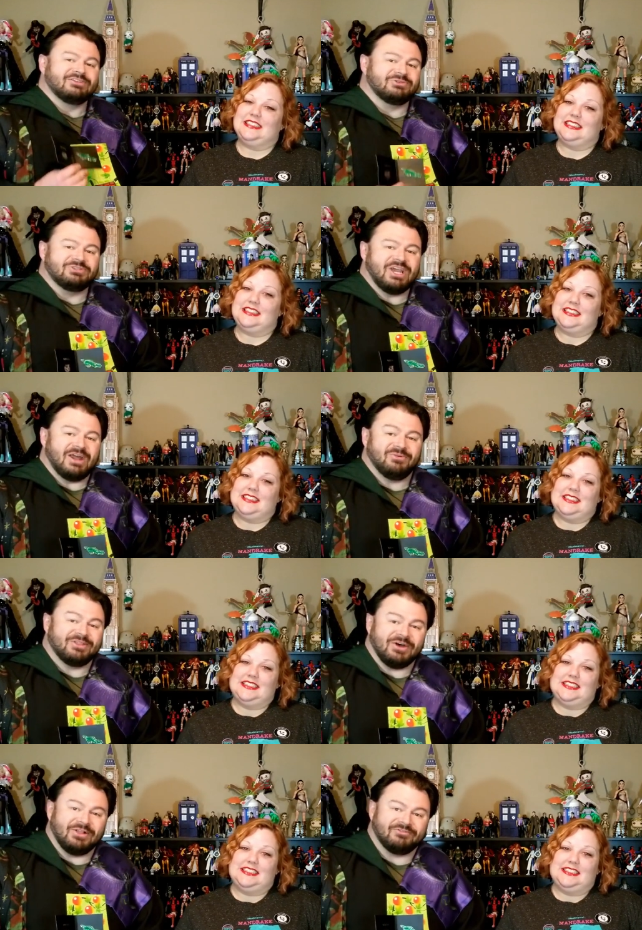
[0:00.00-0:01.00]
Speaker 1: to chat
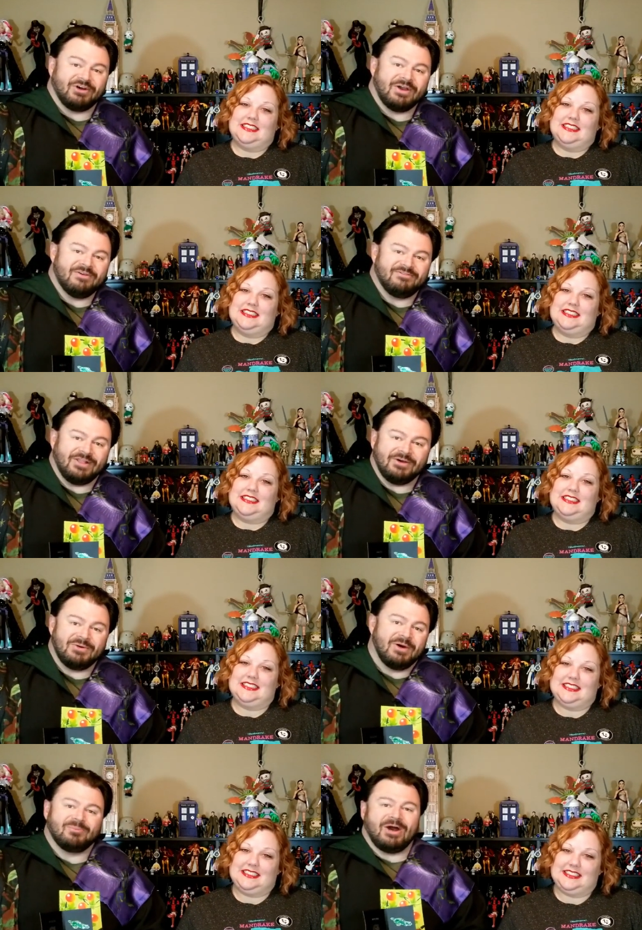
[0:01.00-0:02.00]
with all of our
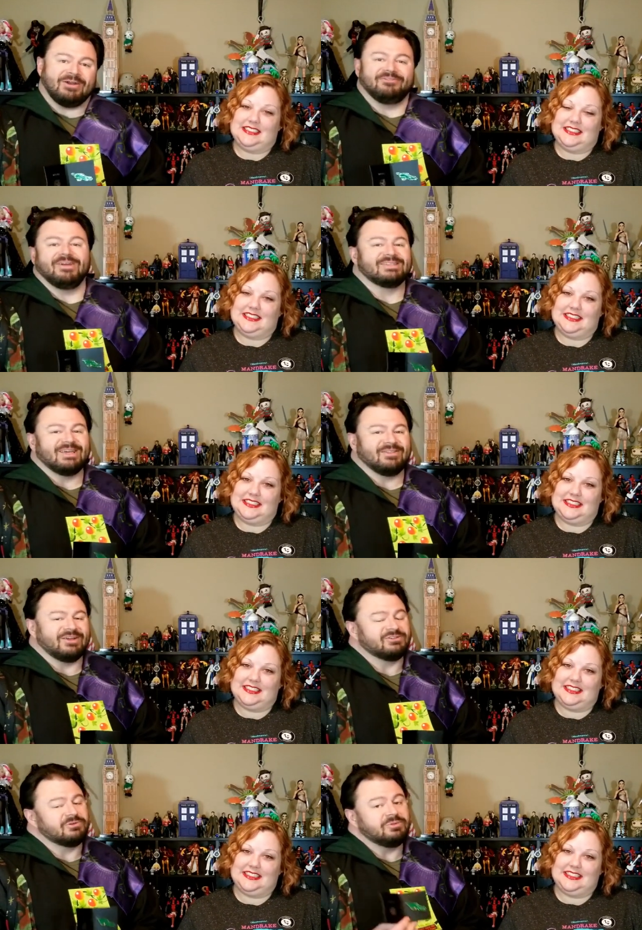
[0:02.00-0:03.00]
fellow Potter fans out
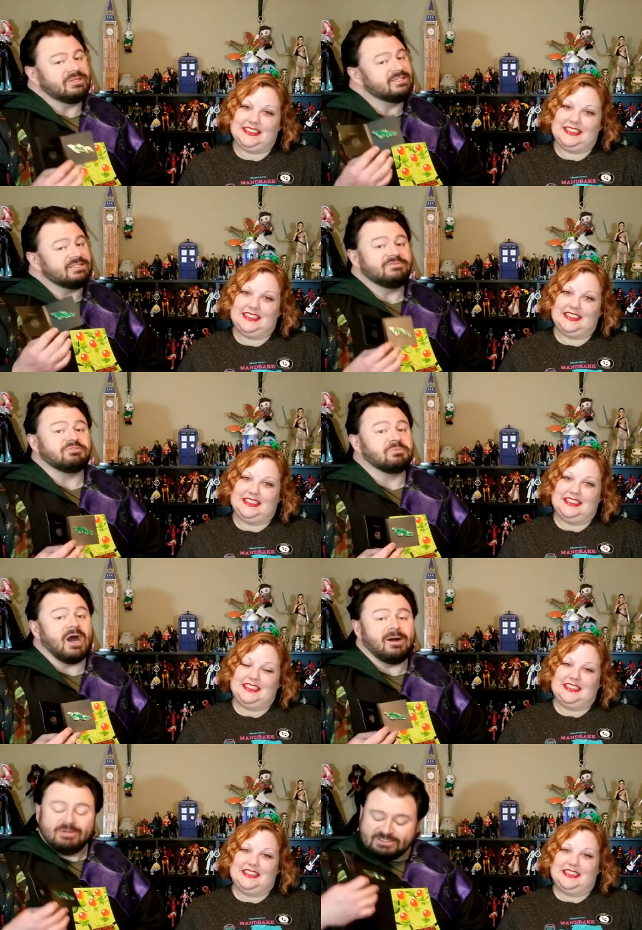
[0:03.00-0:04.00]
there, so please leave some
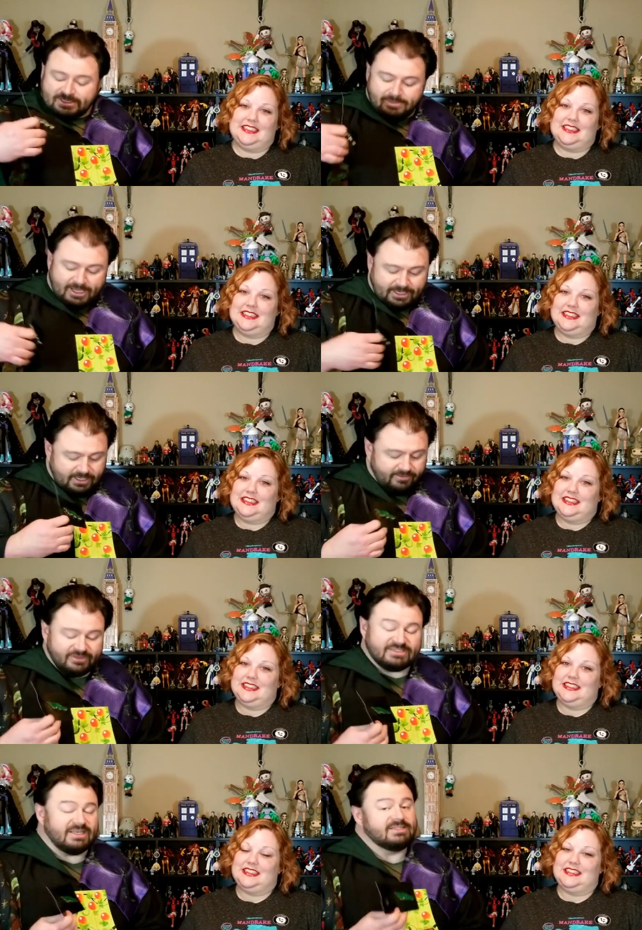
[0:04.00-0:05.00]
comments about any of
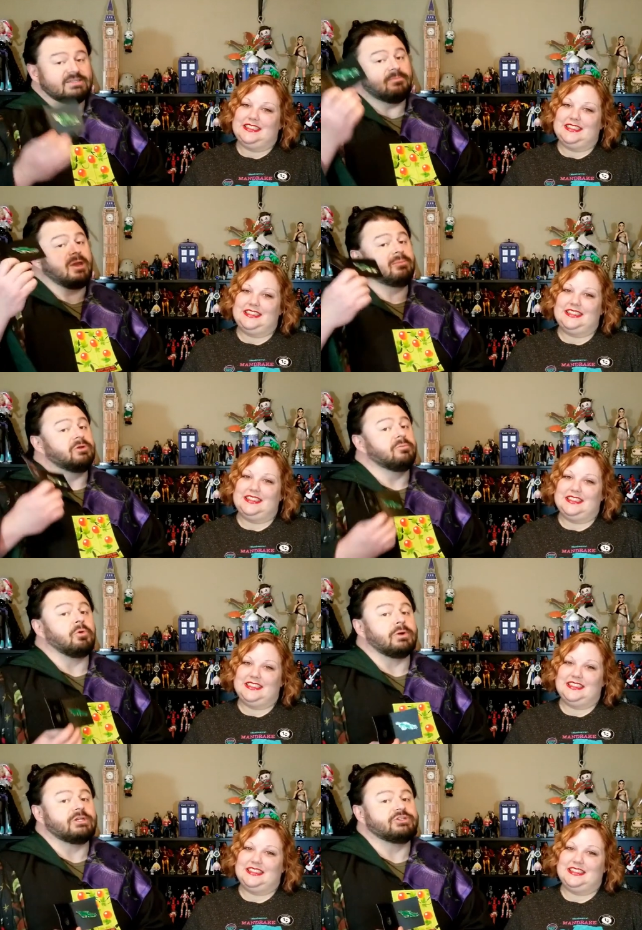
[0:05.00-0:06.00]
these things. Maybe you're
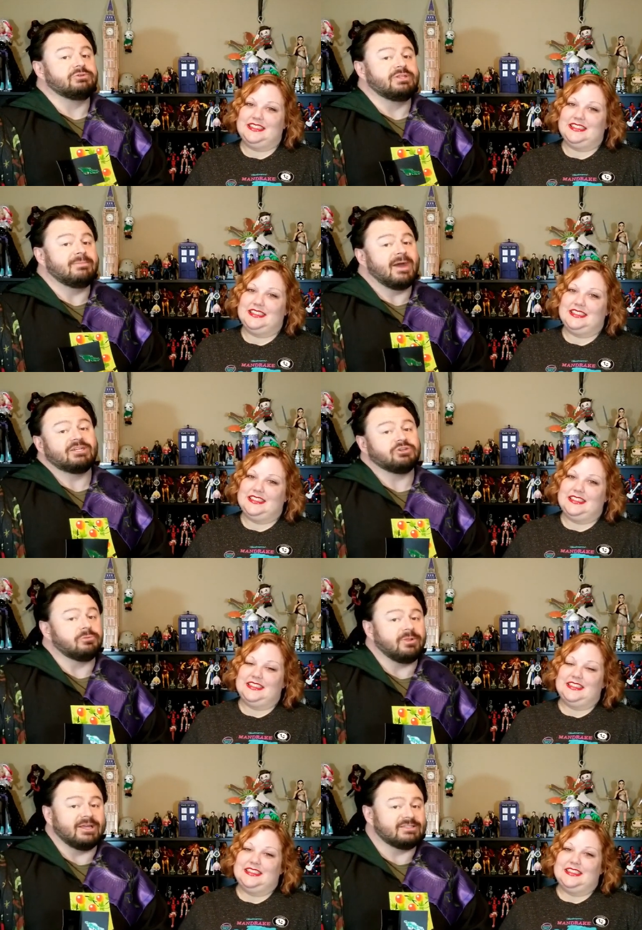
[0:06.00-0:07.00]
more into the
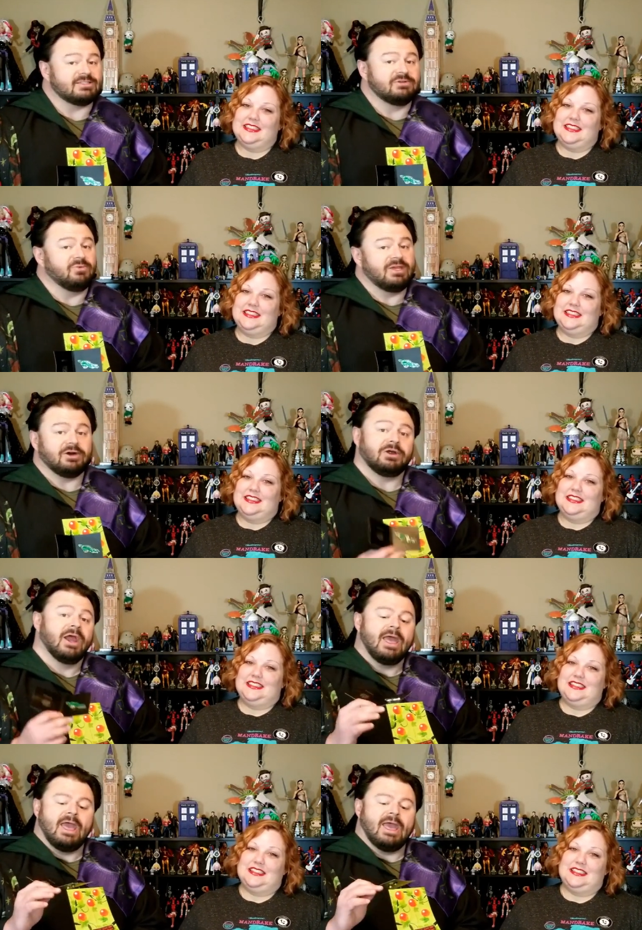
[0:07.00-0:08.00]
magical plants than we are,
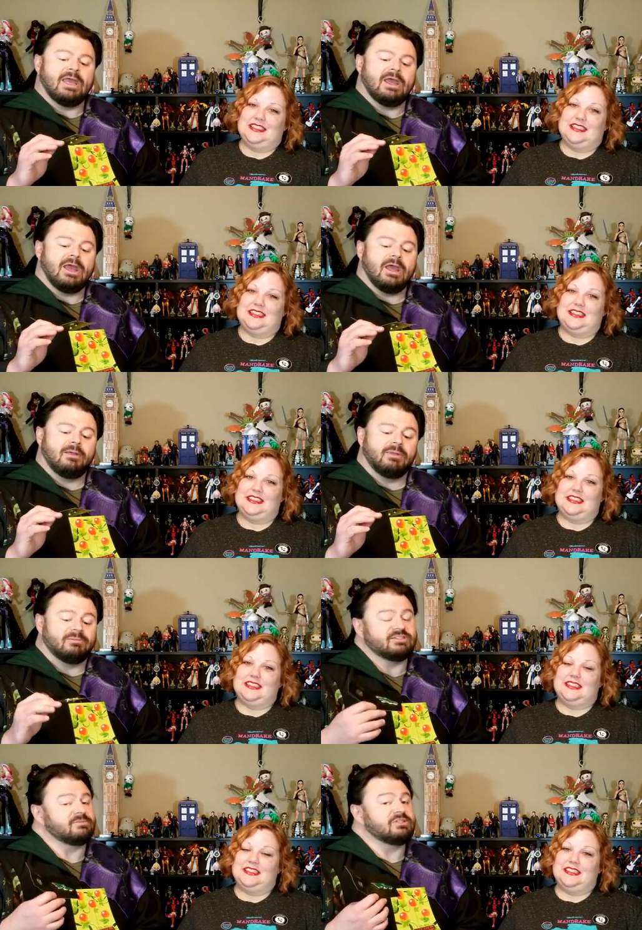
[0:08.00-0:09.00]
and
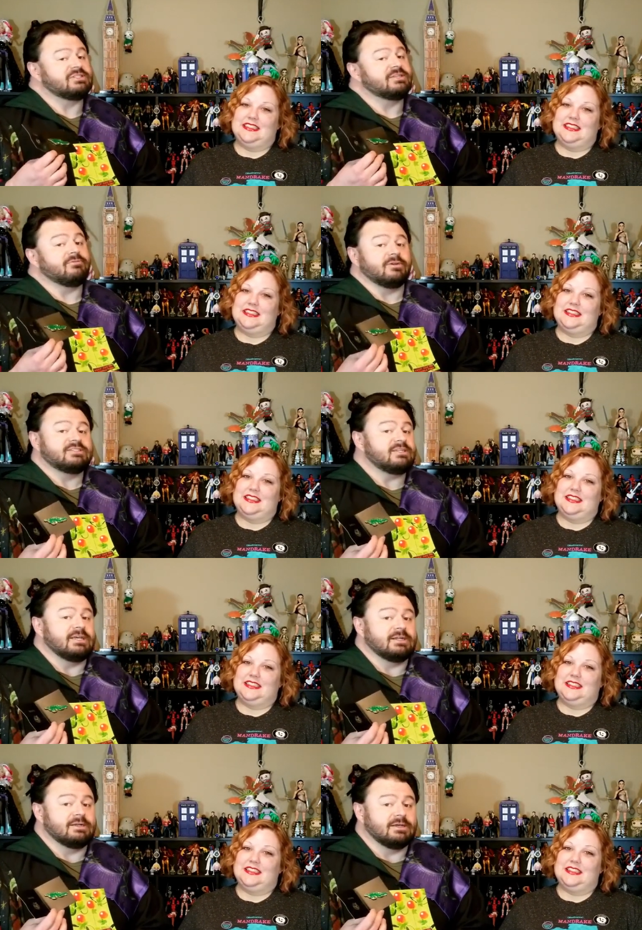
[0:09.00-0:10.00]
maybe some of this stuff
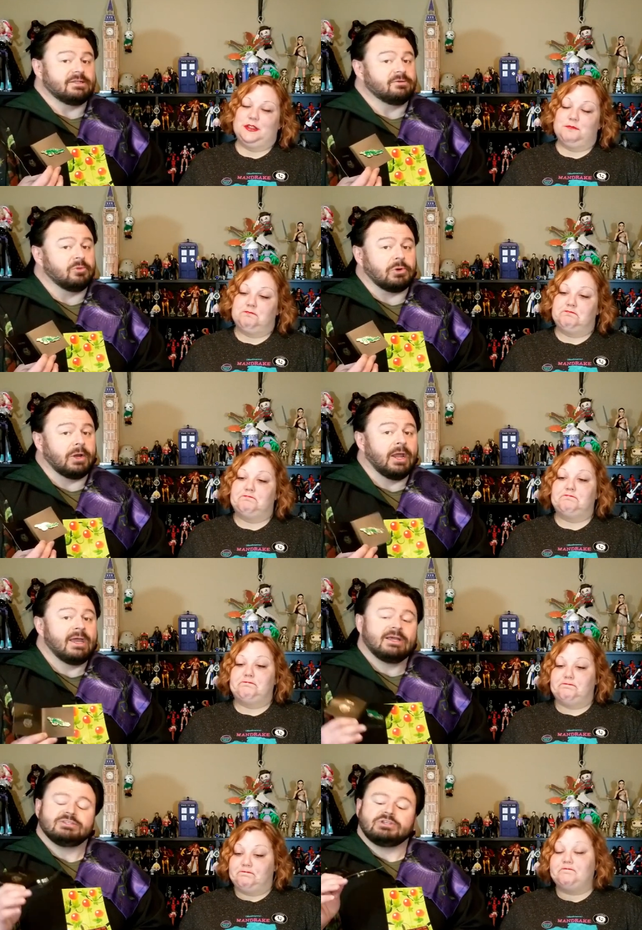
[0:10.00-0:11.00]
resonated a little more.
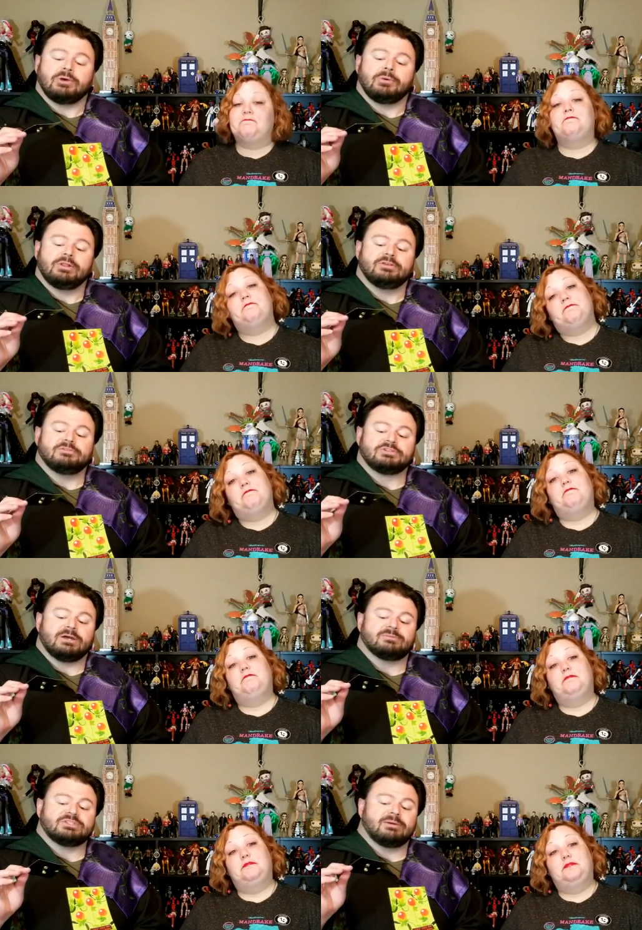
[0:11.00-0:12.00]
So leave those
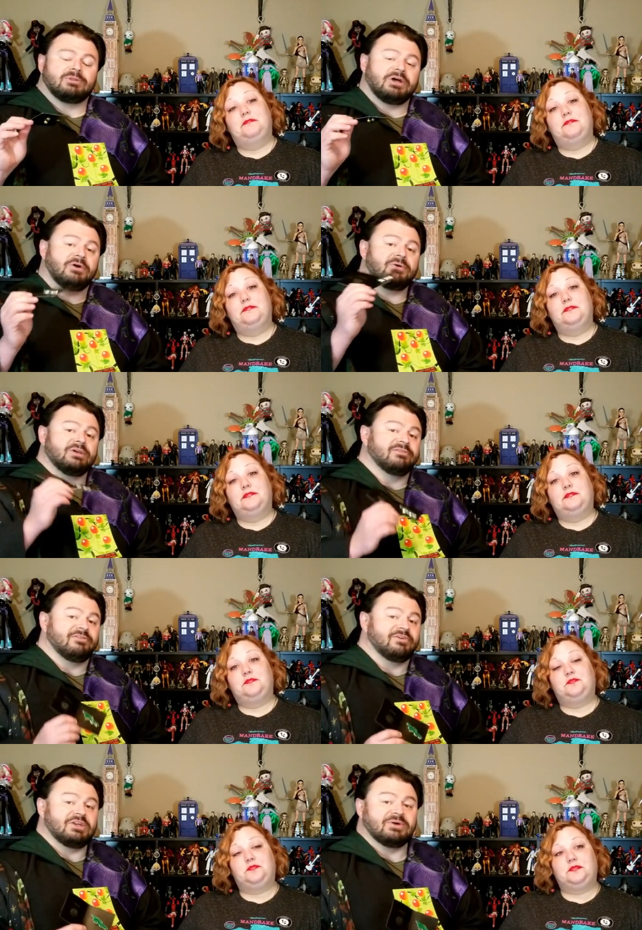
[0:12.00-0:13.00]
comments down below, give
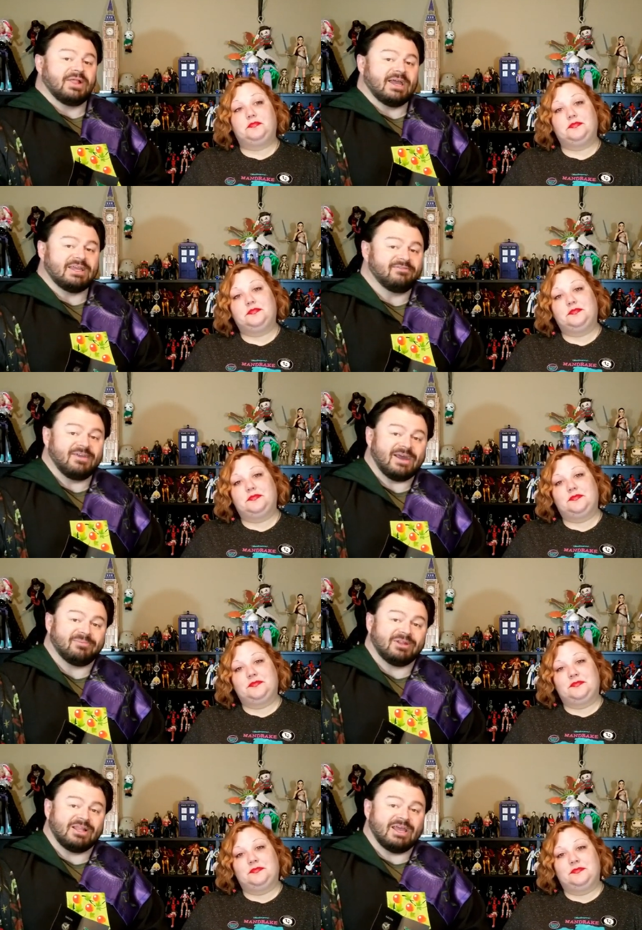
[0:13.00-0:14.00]
the video a like if you
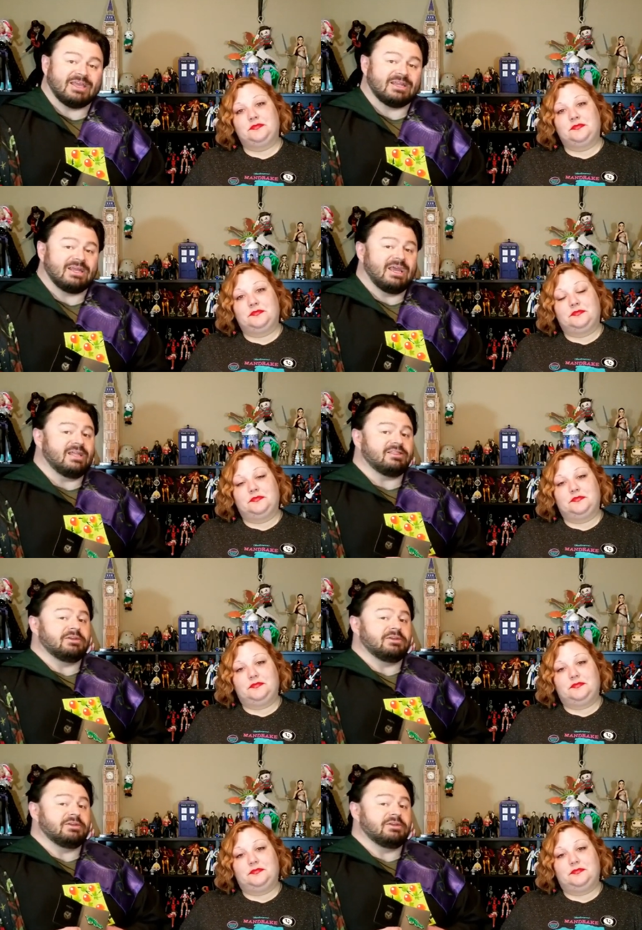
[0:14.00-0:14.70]
happen to like it, hit the